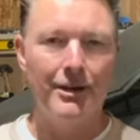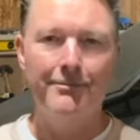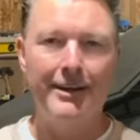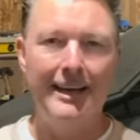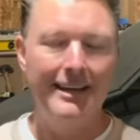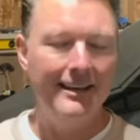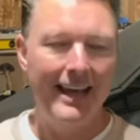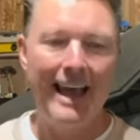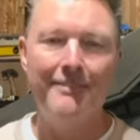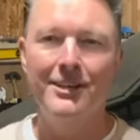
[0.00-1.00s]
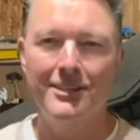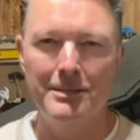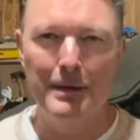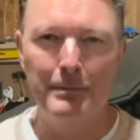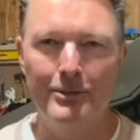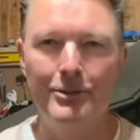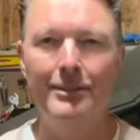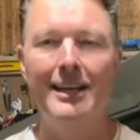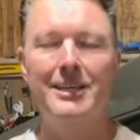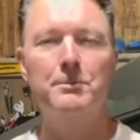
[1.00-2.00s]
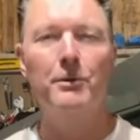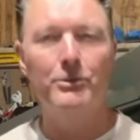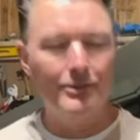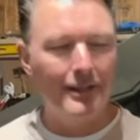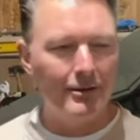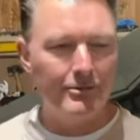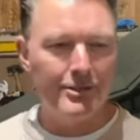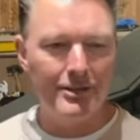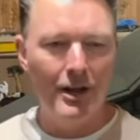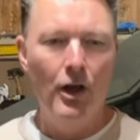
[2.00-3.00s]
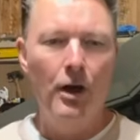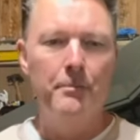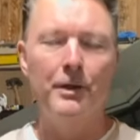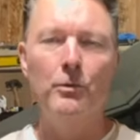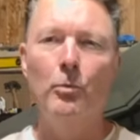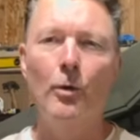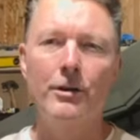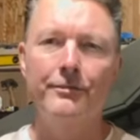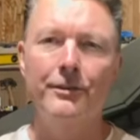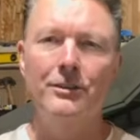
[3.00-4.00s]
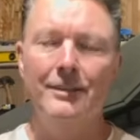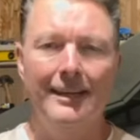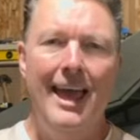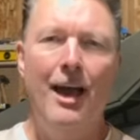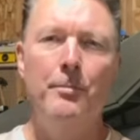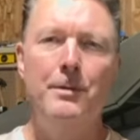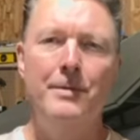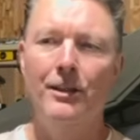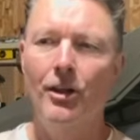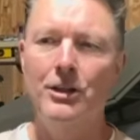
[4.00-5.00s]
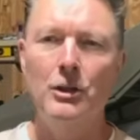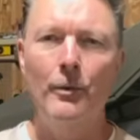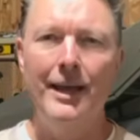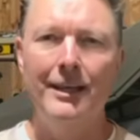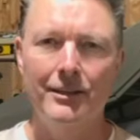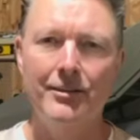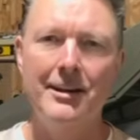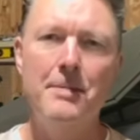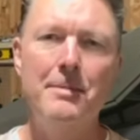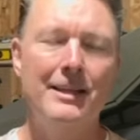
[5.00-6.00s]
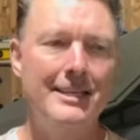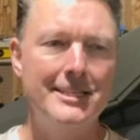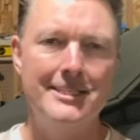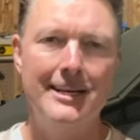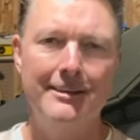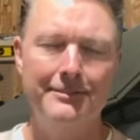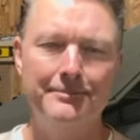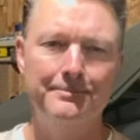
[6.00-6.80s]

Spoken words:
I'm forgetting half a dozen people too that I spoke to that have just been wonderful, helping me along the way, learning about this stuff.